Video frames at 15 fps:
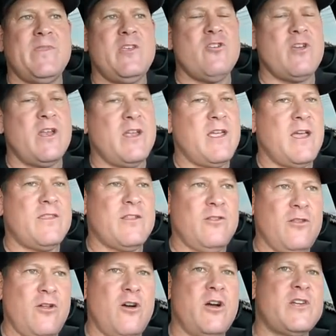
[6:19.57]
You're gonna get the
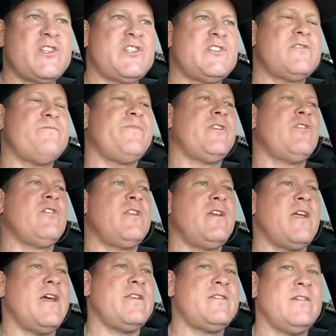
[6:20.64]
looks, you're gonna
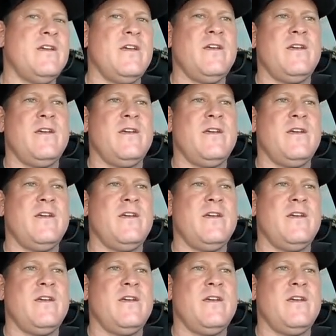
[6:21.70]
get